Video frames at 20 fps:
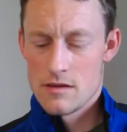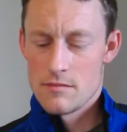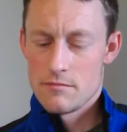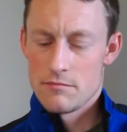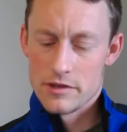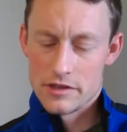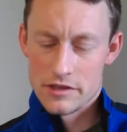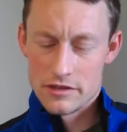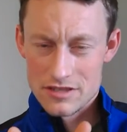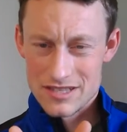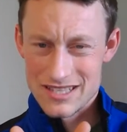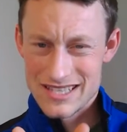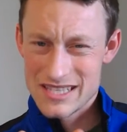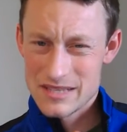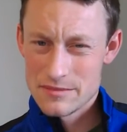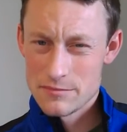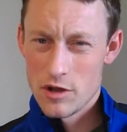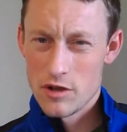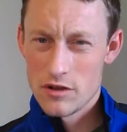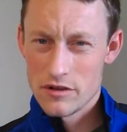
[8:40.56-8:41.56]
but there's a
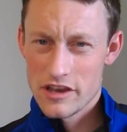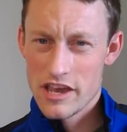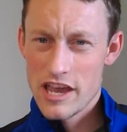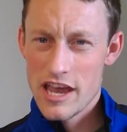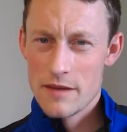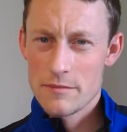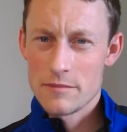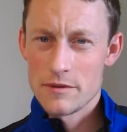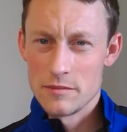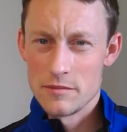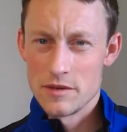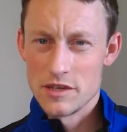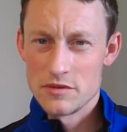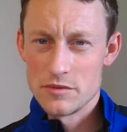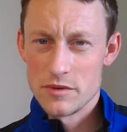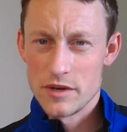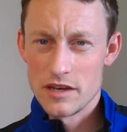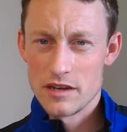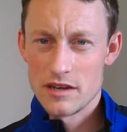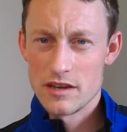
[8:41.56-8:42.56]
small gap in
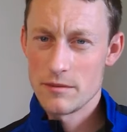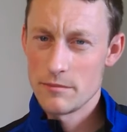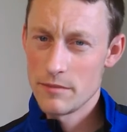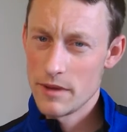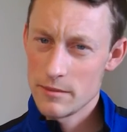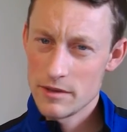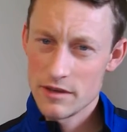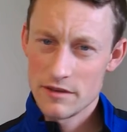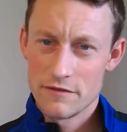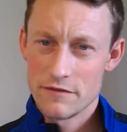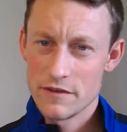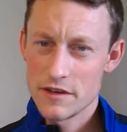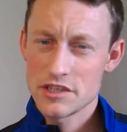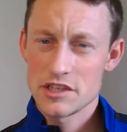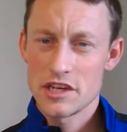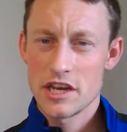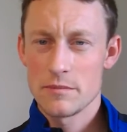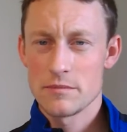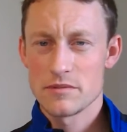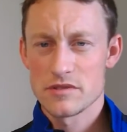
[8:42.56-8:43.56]
between. Maybe a fish
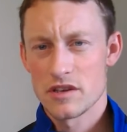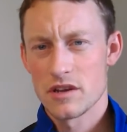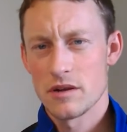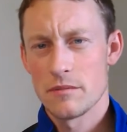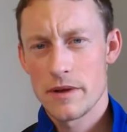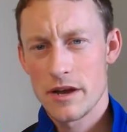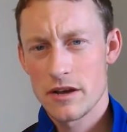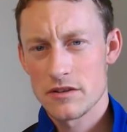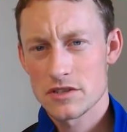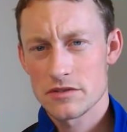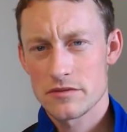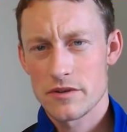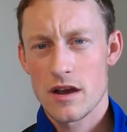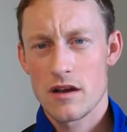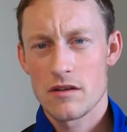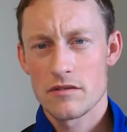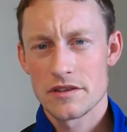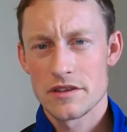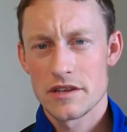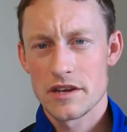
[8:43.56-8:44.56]
tape is going to bounce
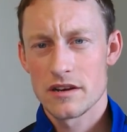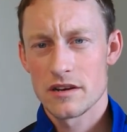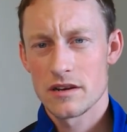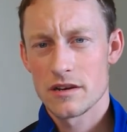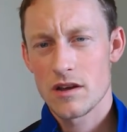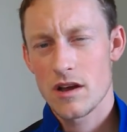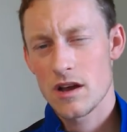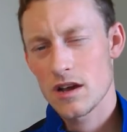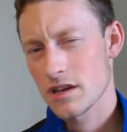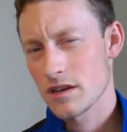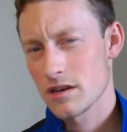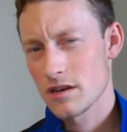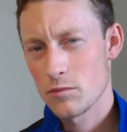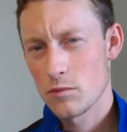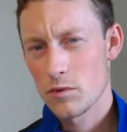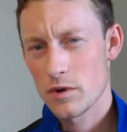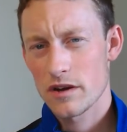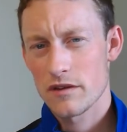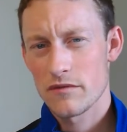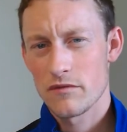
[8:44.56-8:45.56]
around in there and not going to
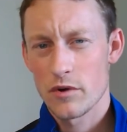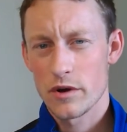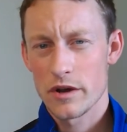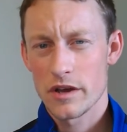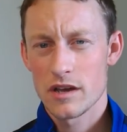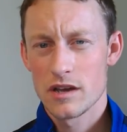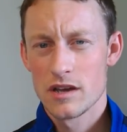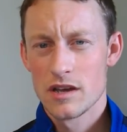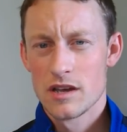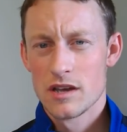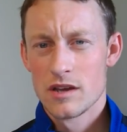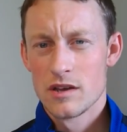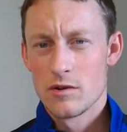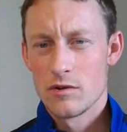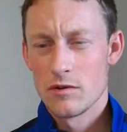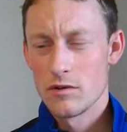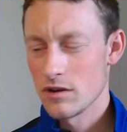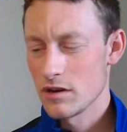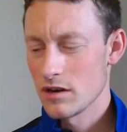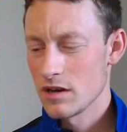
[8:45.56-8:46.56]
work for you,
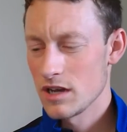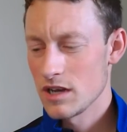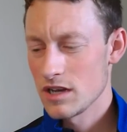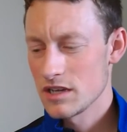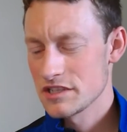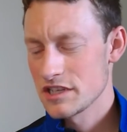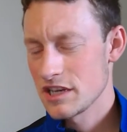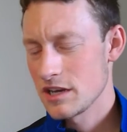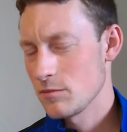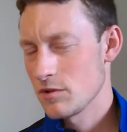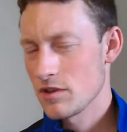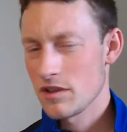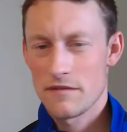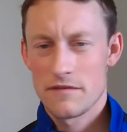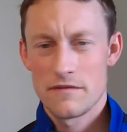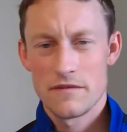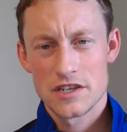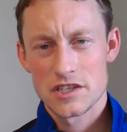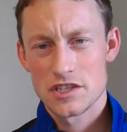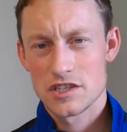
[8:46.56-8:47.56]
or same with a
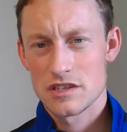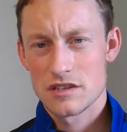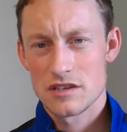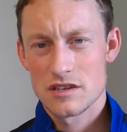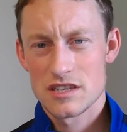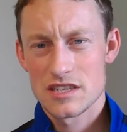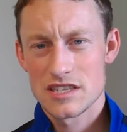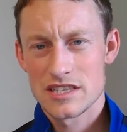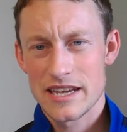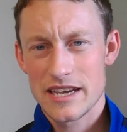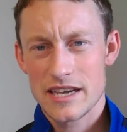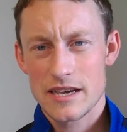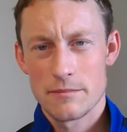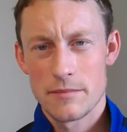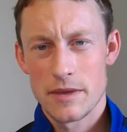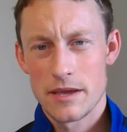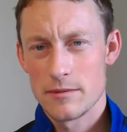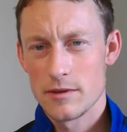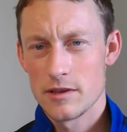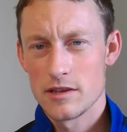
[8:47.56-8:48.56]
fish stick,
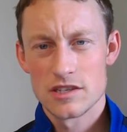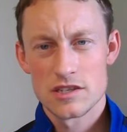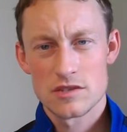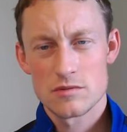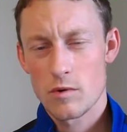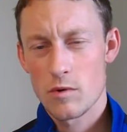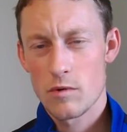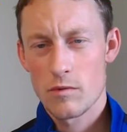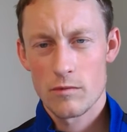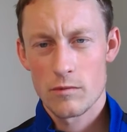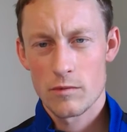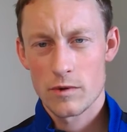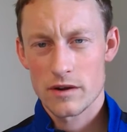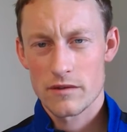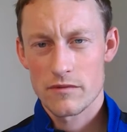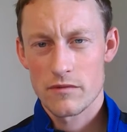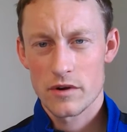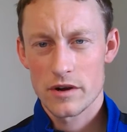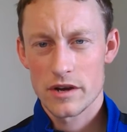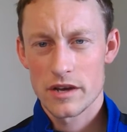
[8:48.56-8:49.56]
maybe just won't work
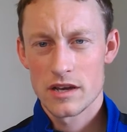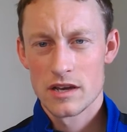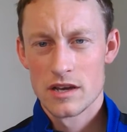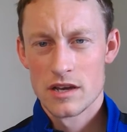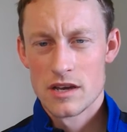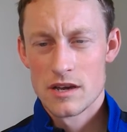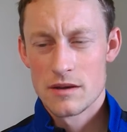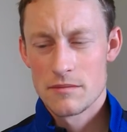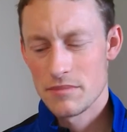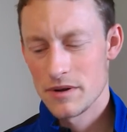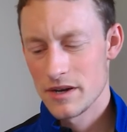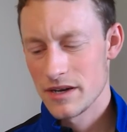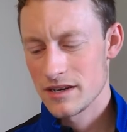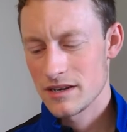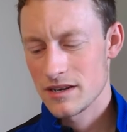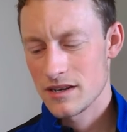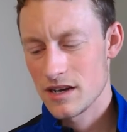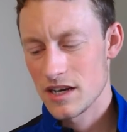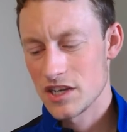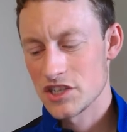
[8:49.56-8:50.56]
for you. But
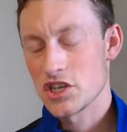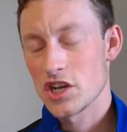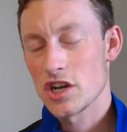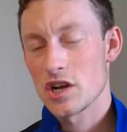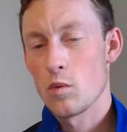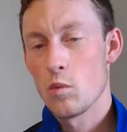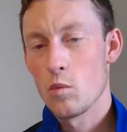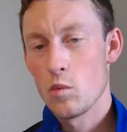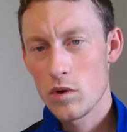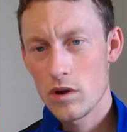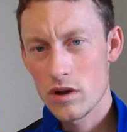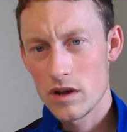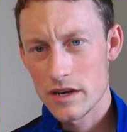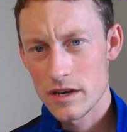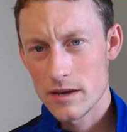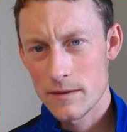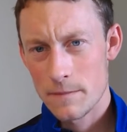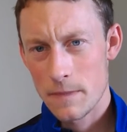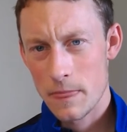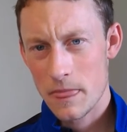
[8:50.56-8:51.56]
a chunk of wood,
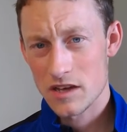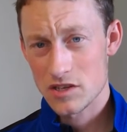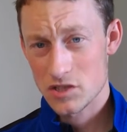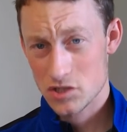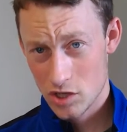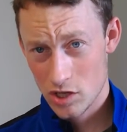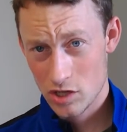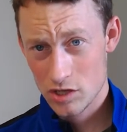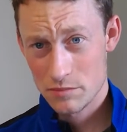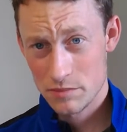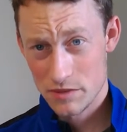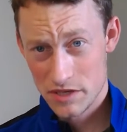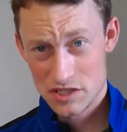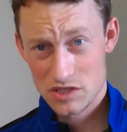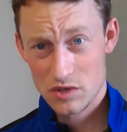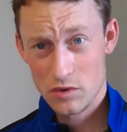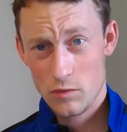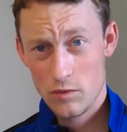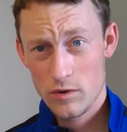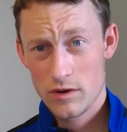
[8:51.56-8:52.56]
a solid piece
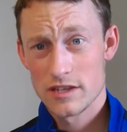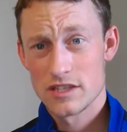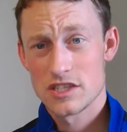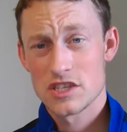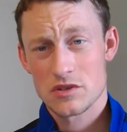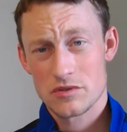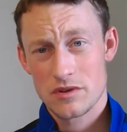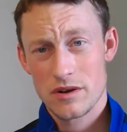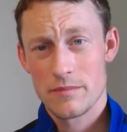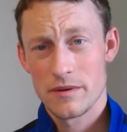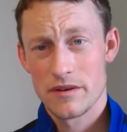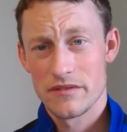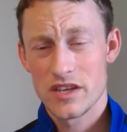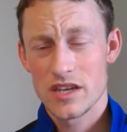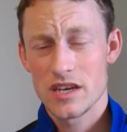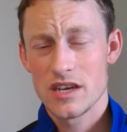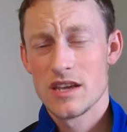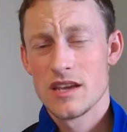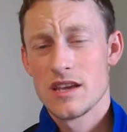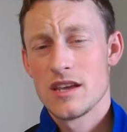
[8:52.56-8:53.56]
of wood, strip of
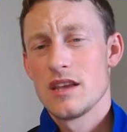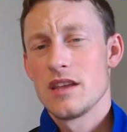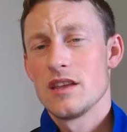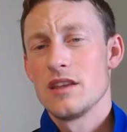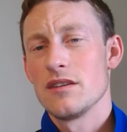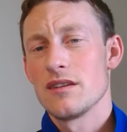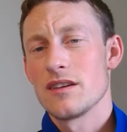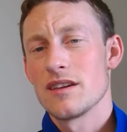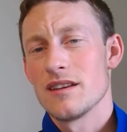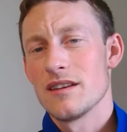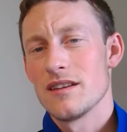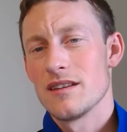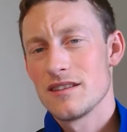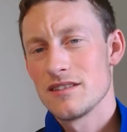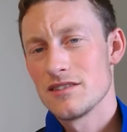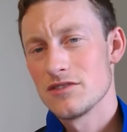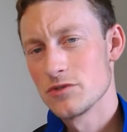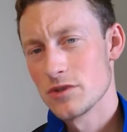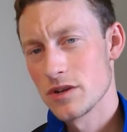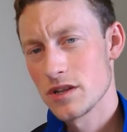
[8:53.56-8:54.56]
it, you can
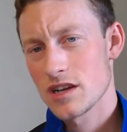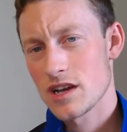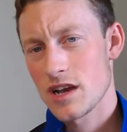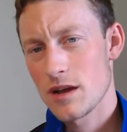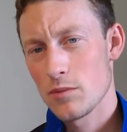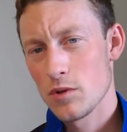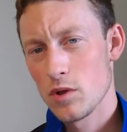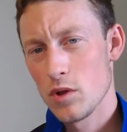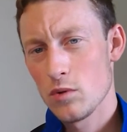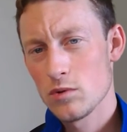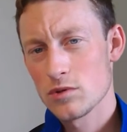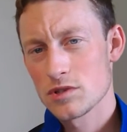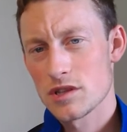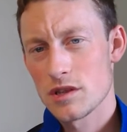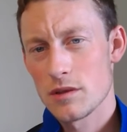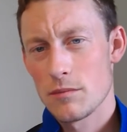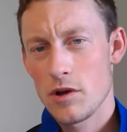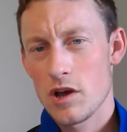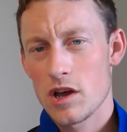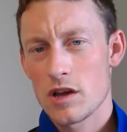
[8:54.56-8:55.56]
drill a couple of holes in the
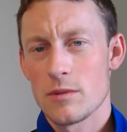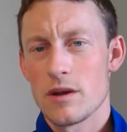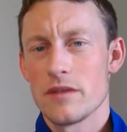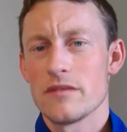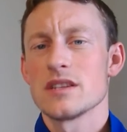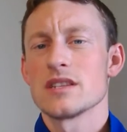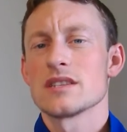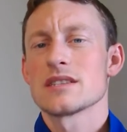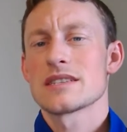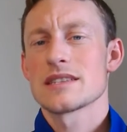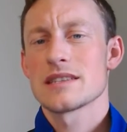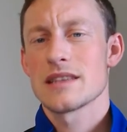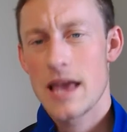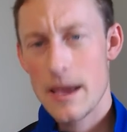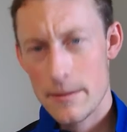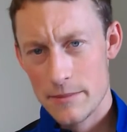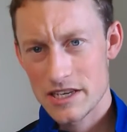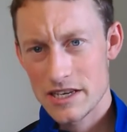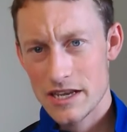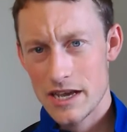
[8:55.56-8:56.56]
bottom of it,
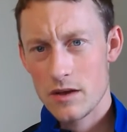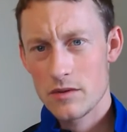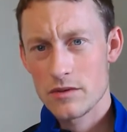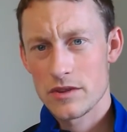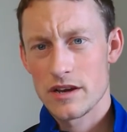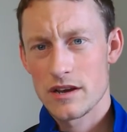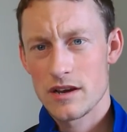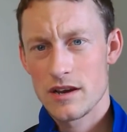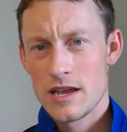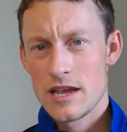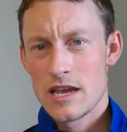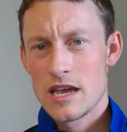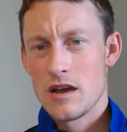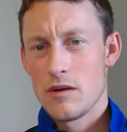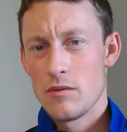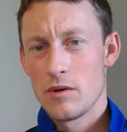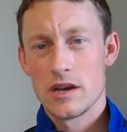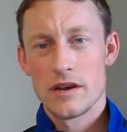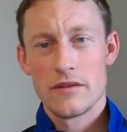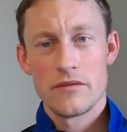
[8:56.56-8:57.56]
slam it down there, and
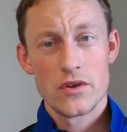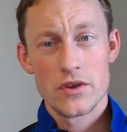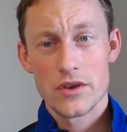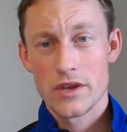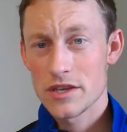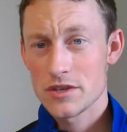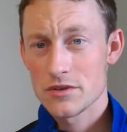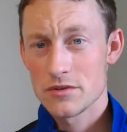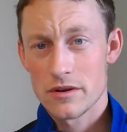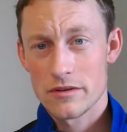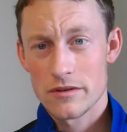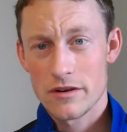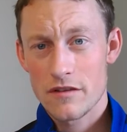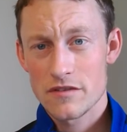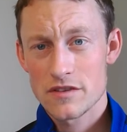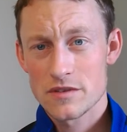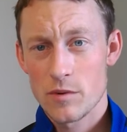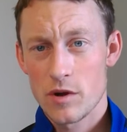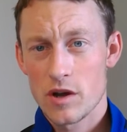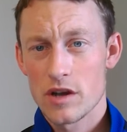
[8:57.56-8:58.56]
whenever you get to a rough
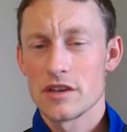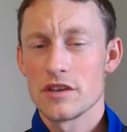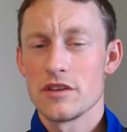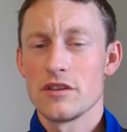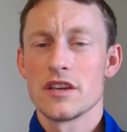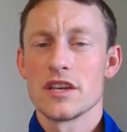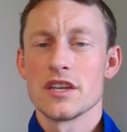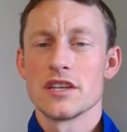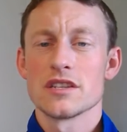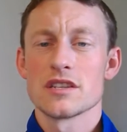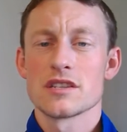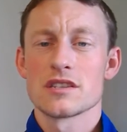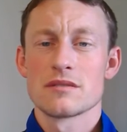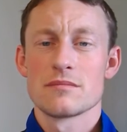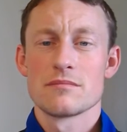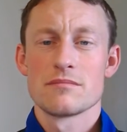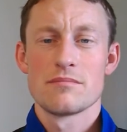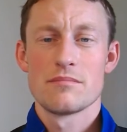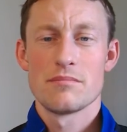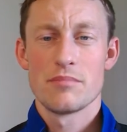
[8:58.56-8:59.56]
spot, you can just
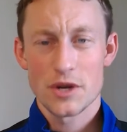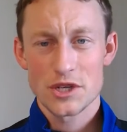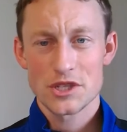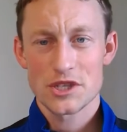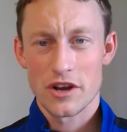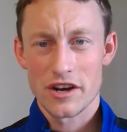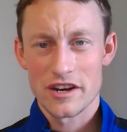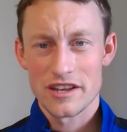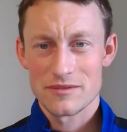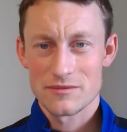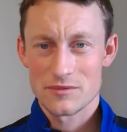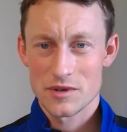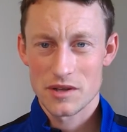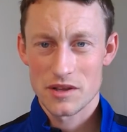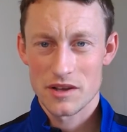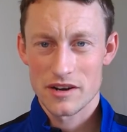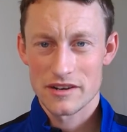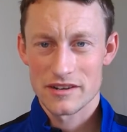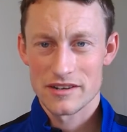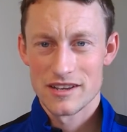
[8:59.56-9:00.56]
push on it real
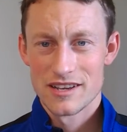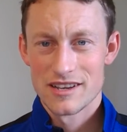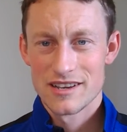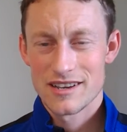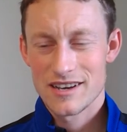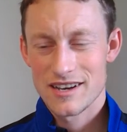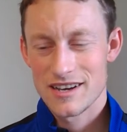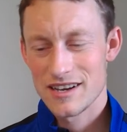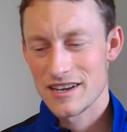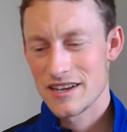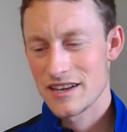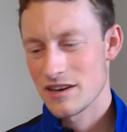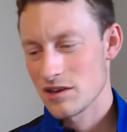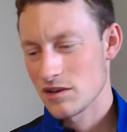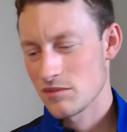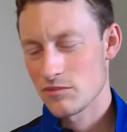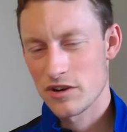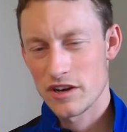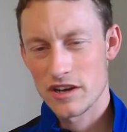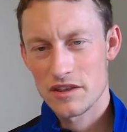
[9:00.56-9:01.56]
hard. And
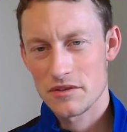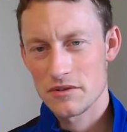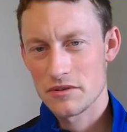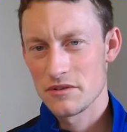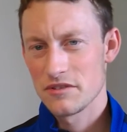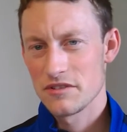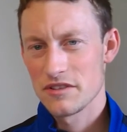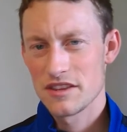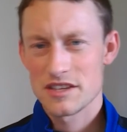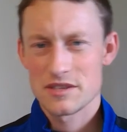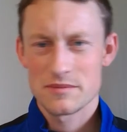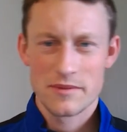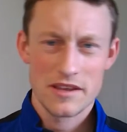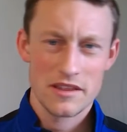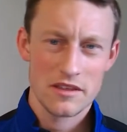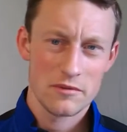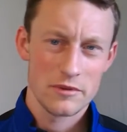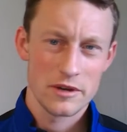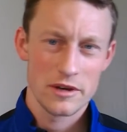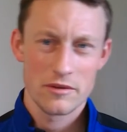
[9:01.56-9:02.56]
it'll break through. This method we